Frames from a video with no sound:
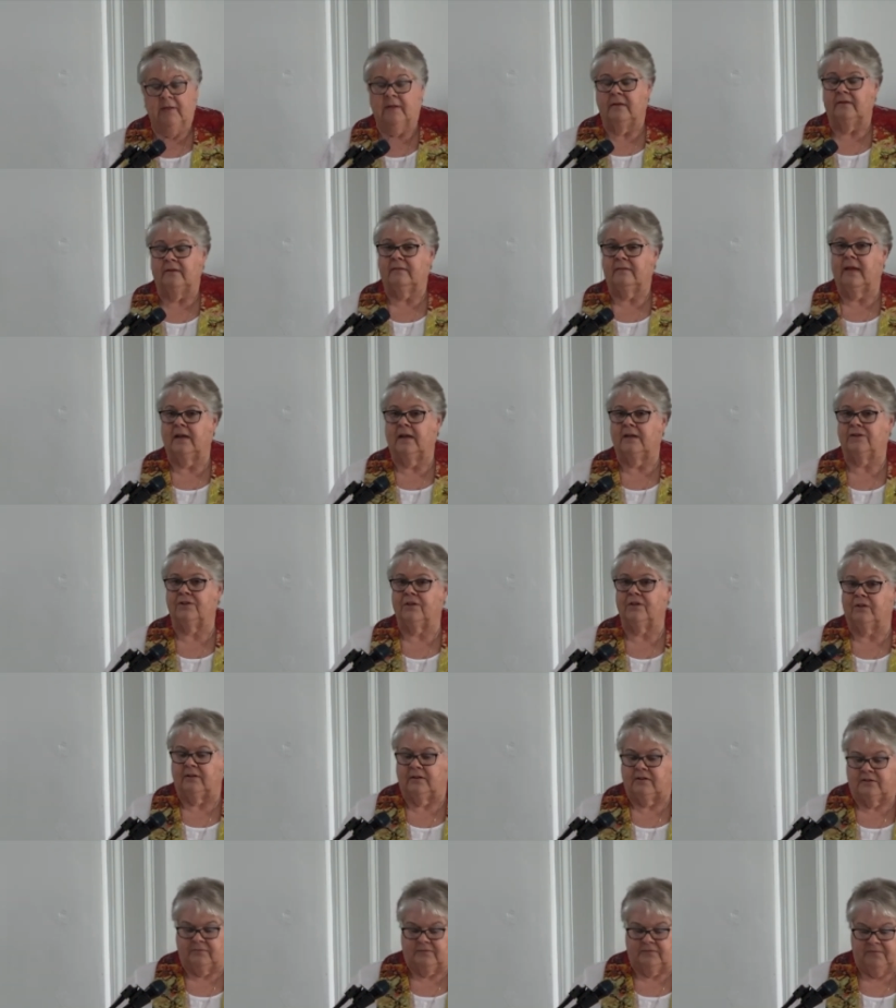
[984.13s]

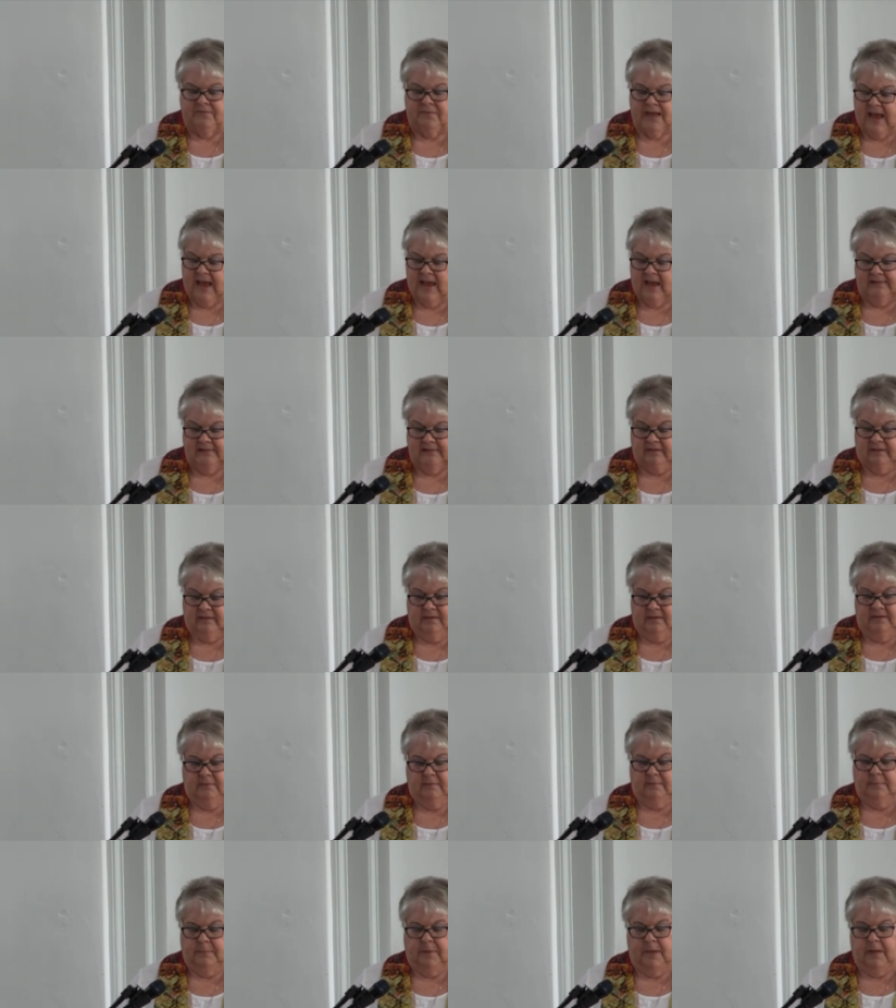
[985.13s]
sanctions vast
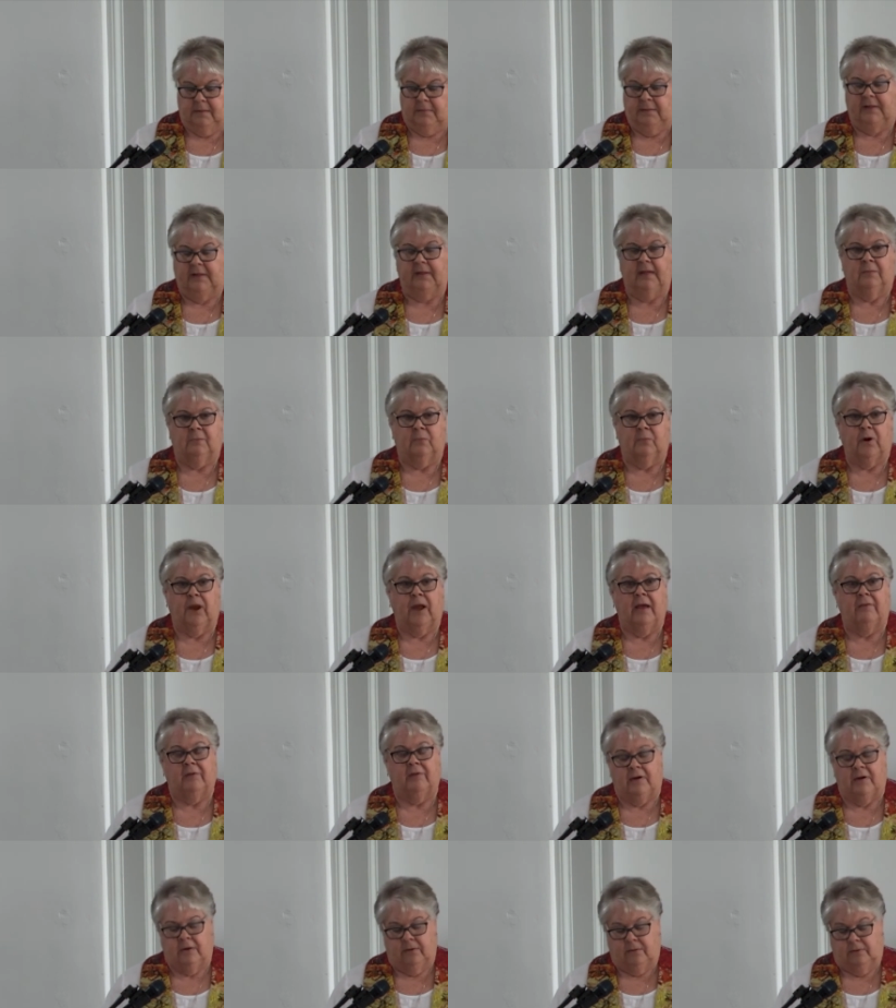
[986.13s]
public and
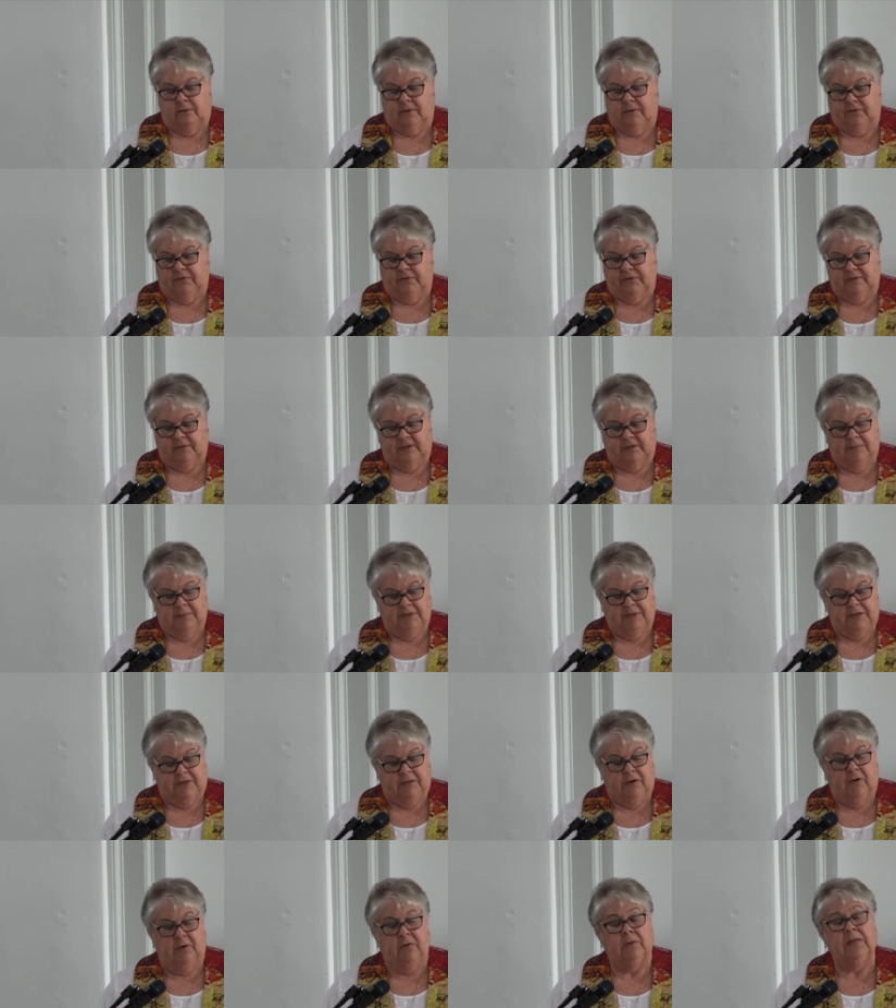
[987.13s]
private owners
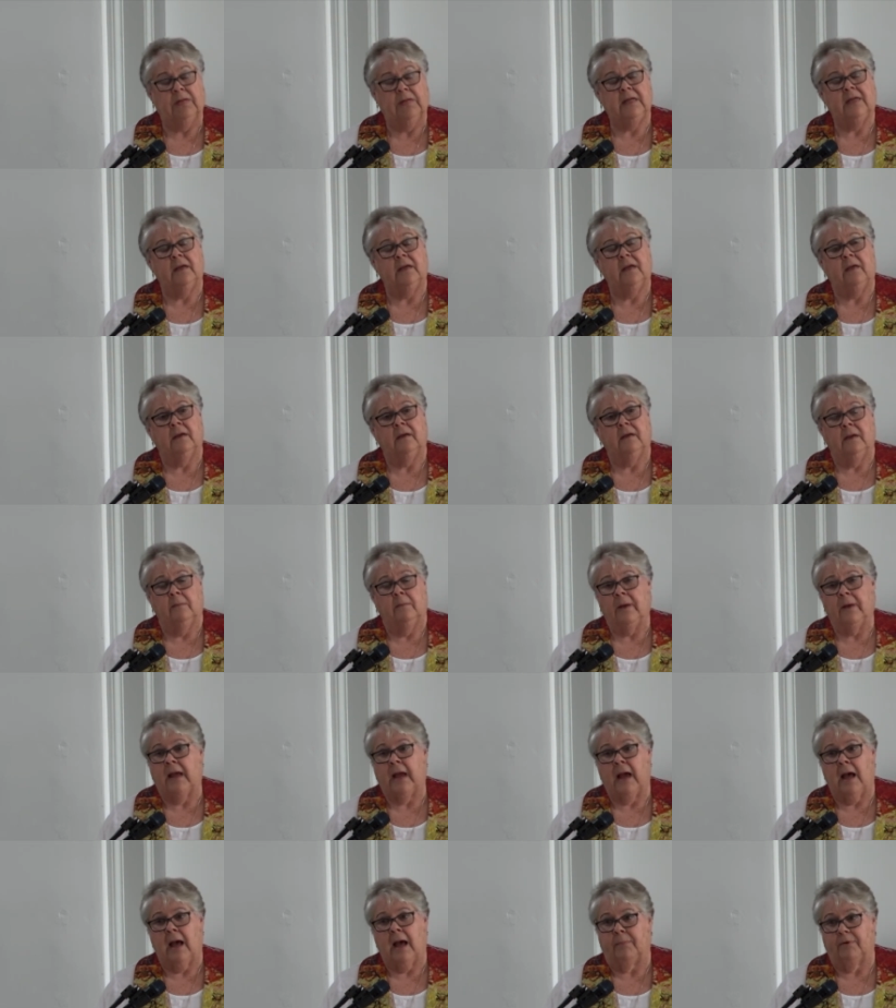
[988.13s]
limited only by
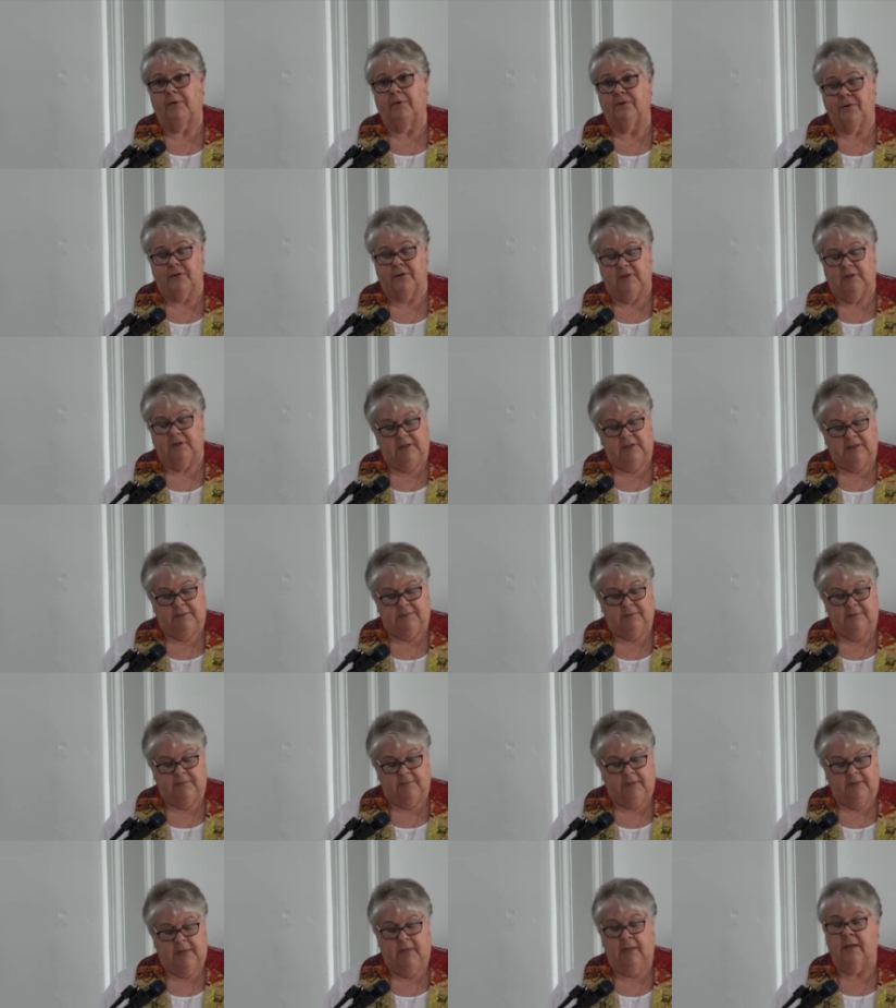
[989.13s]
opportunity
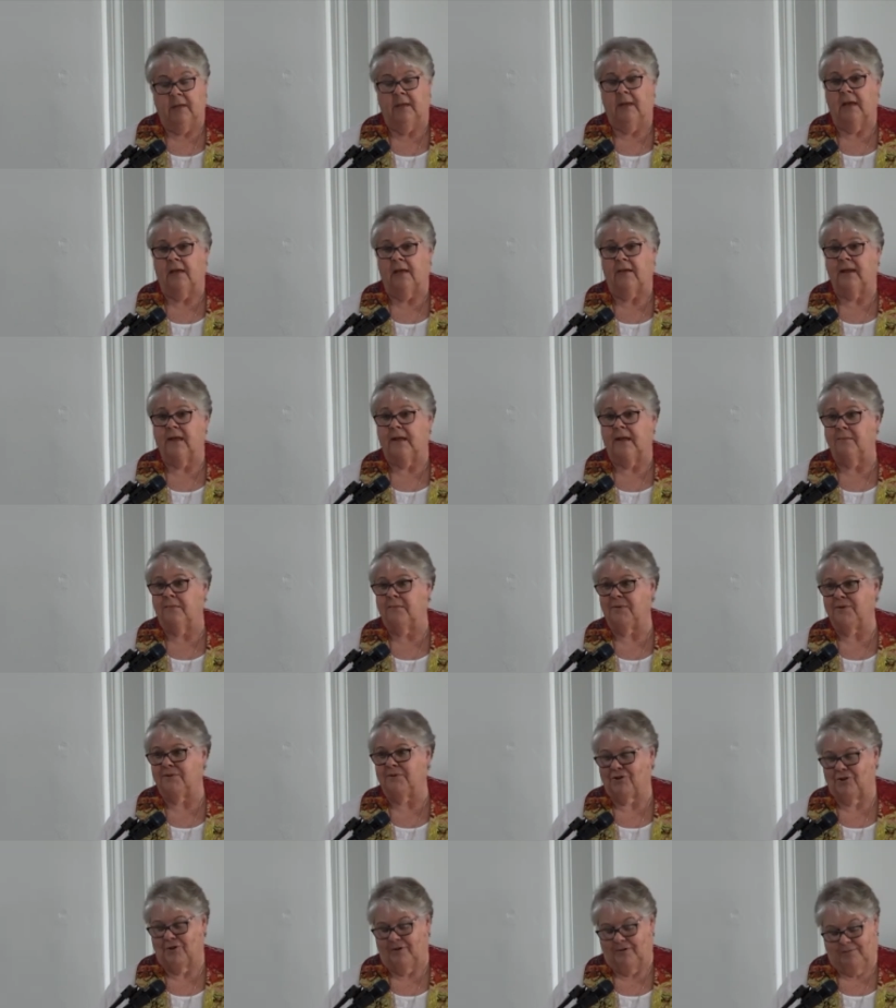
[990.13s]
and
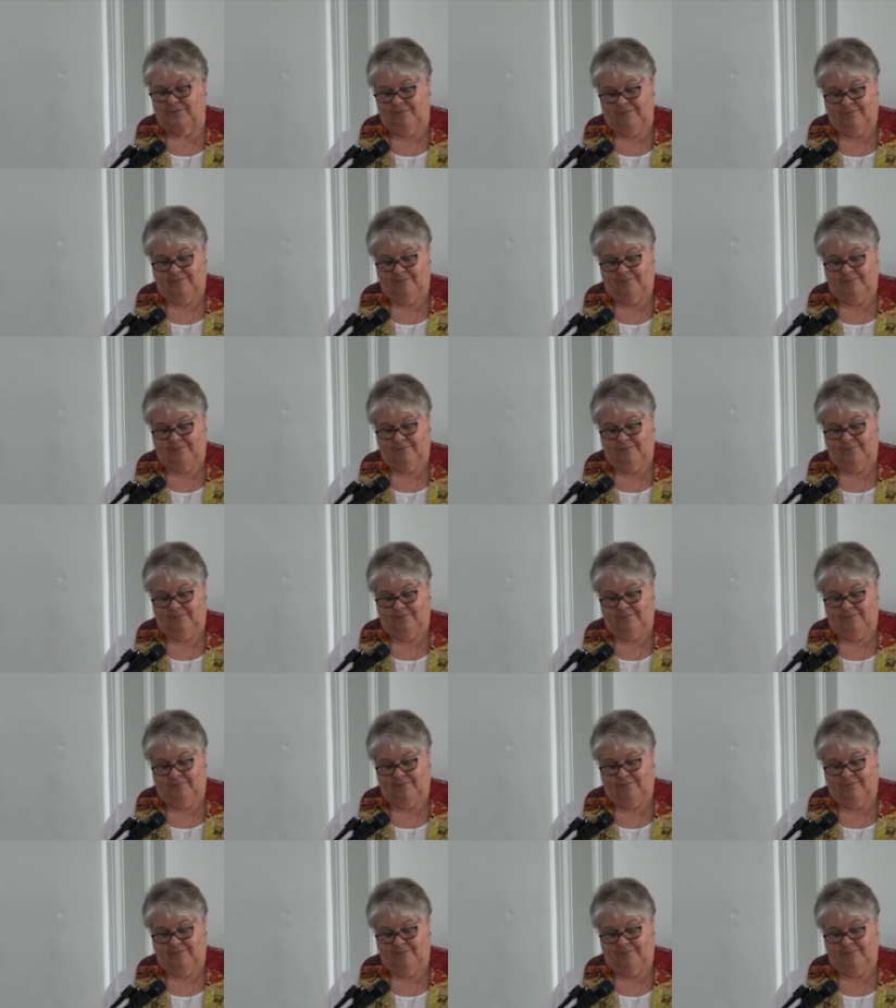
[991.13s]
ambition.